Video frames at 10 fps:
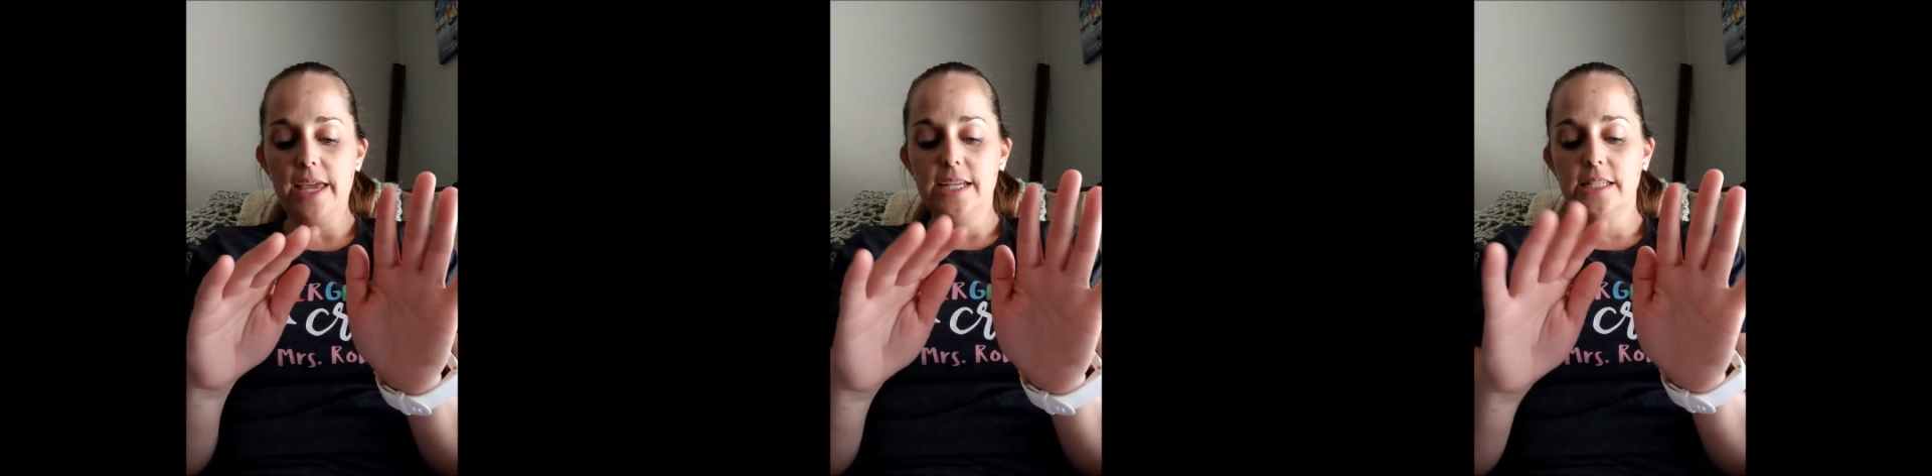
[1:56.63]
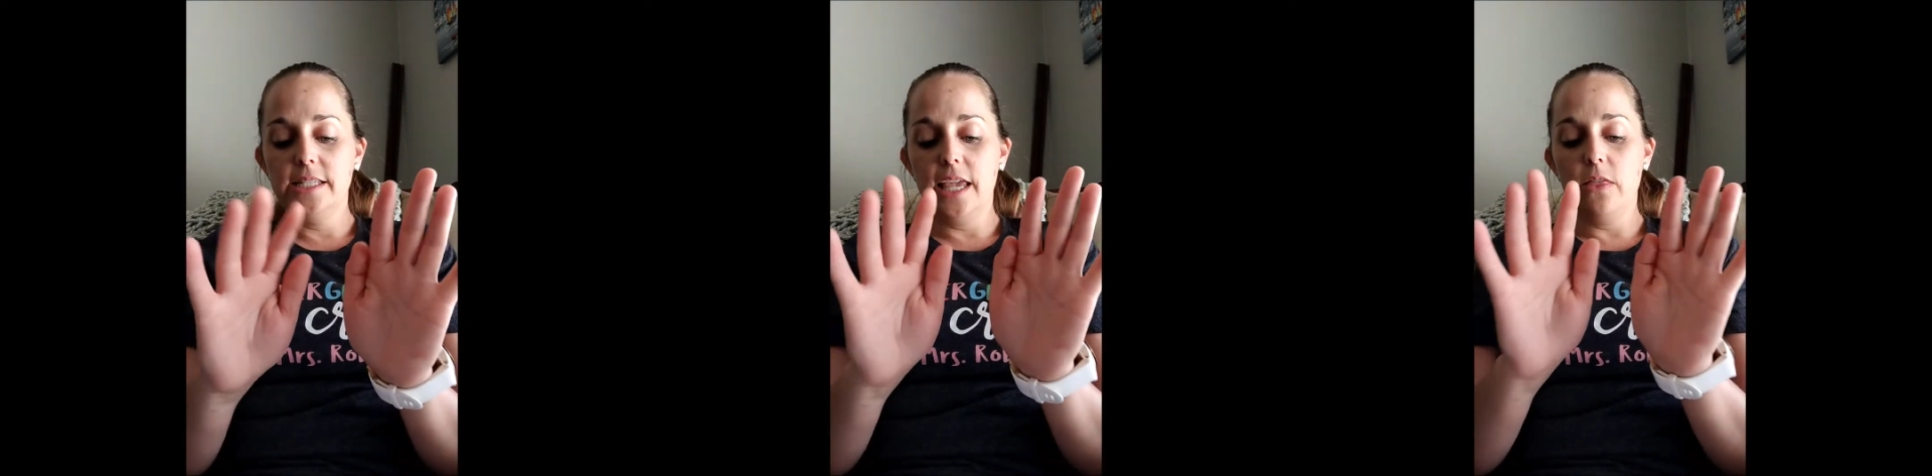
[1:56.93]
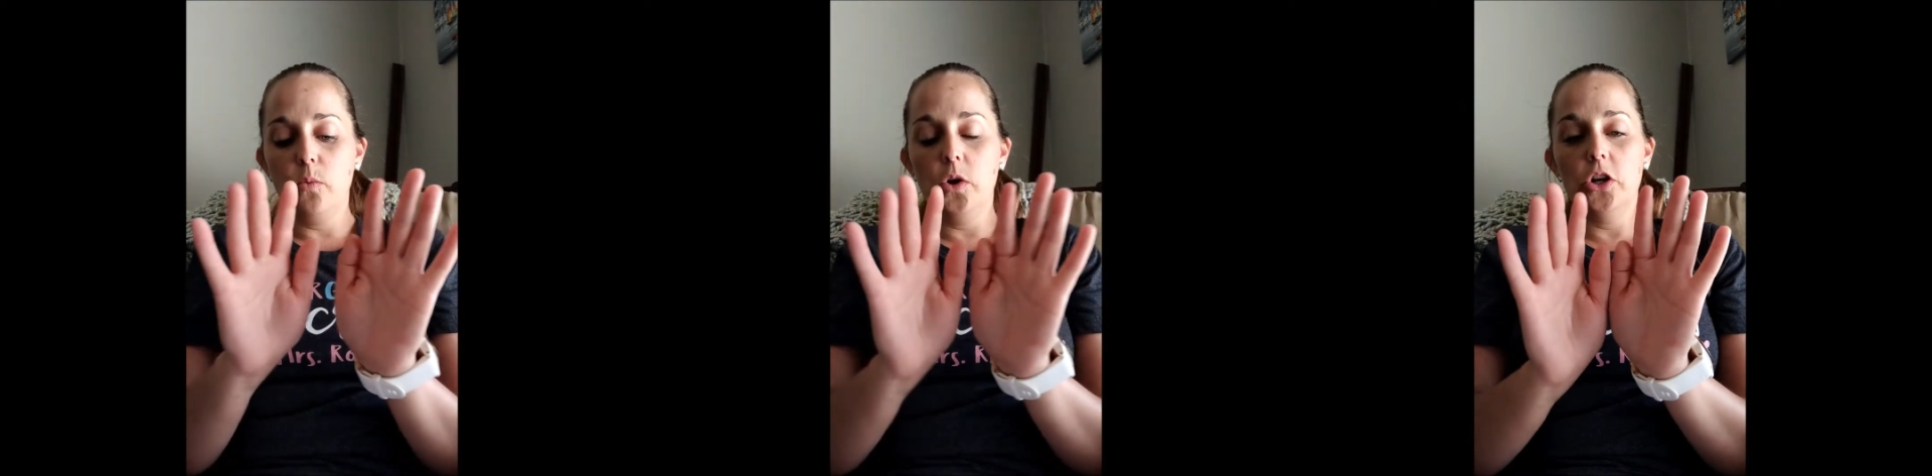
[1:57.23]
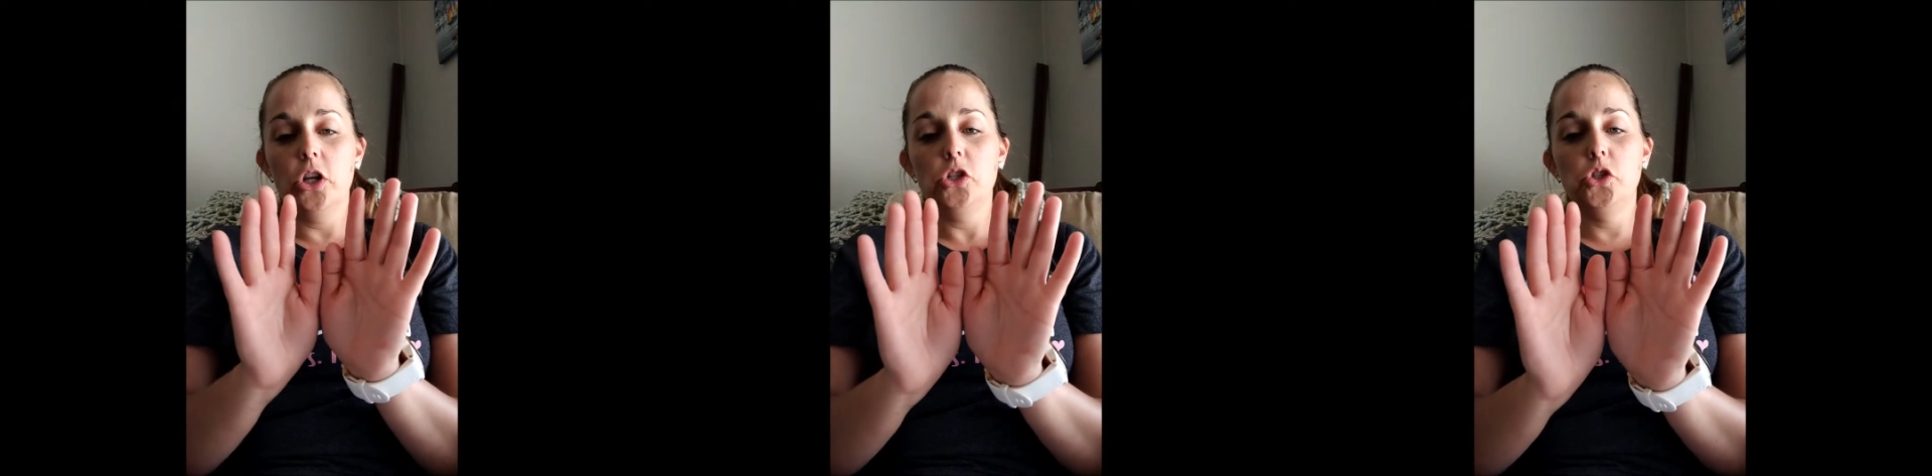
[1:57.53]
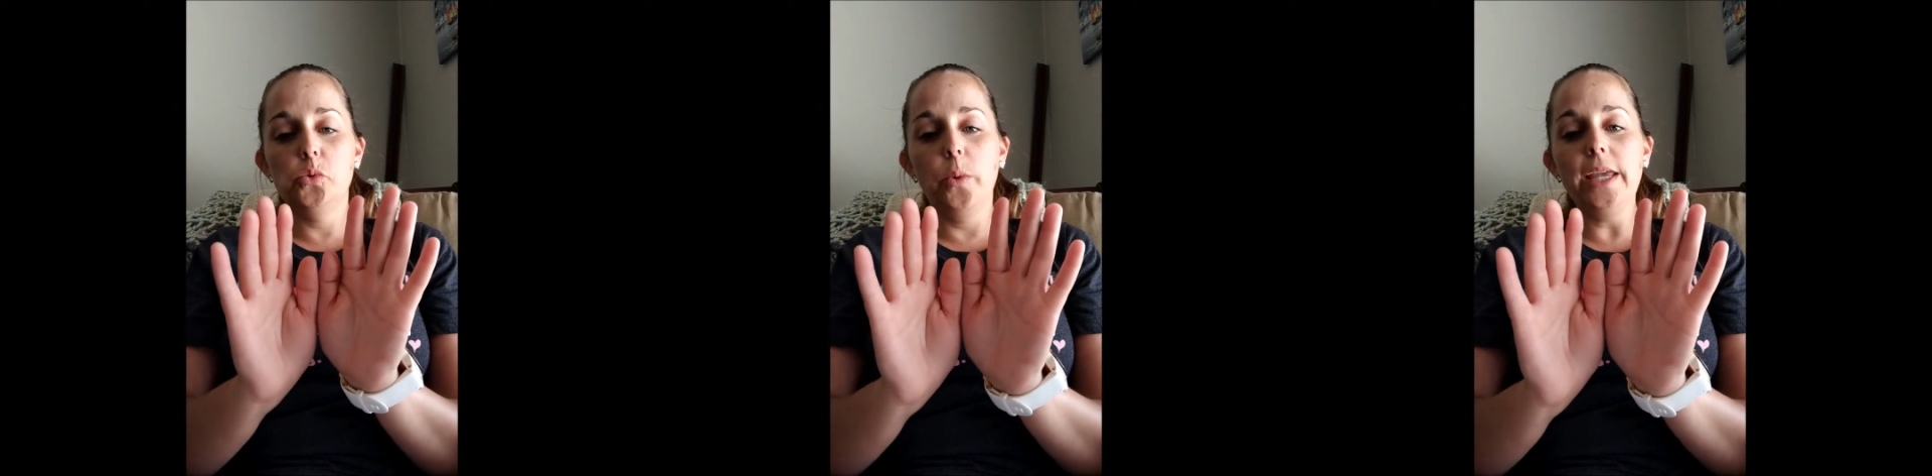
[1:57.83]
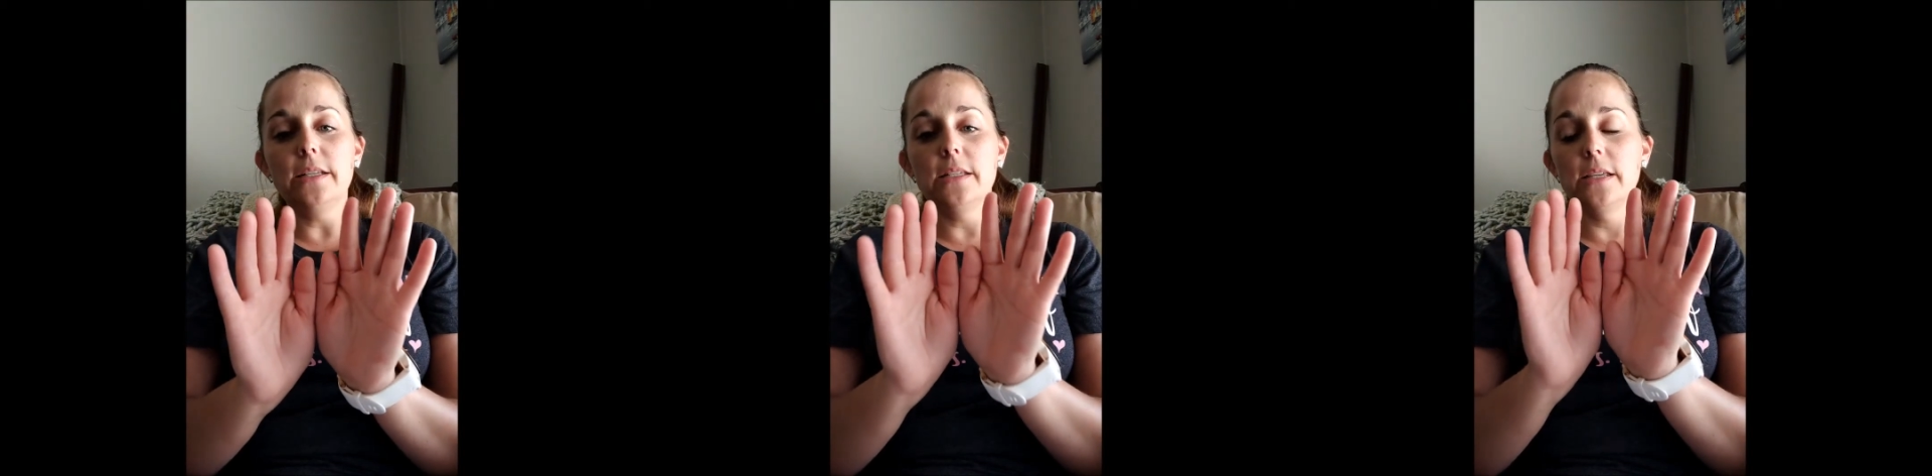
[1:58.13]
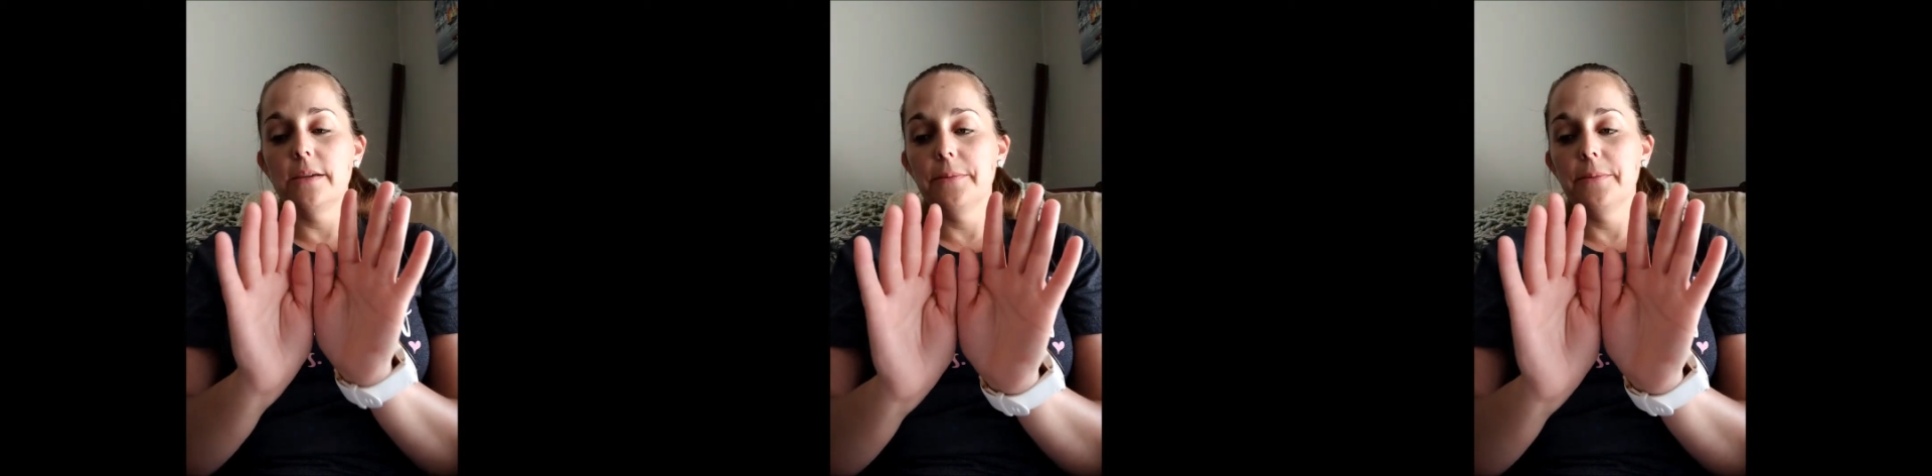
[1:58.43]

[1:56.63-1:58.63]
Say the word sweet.